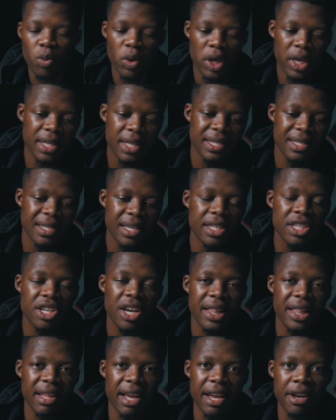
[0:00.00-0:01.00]
We can sit here
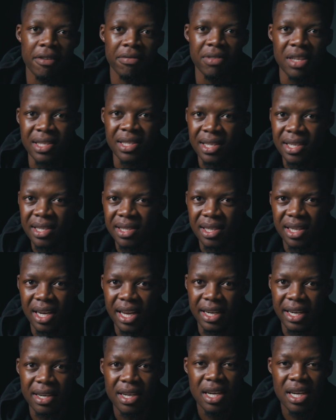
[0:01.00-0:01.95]
at the end of the season and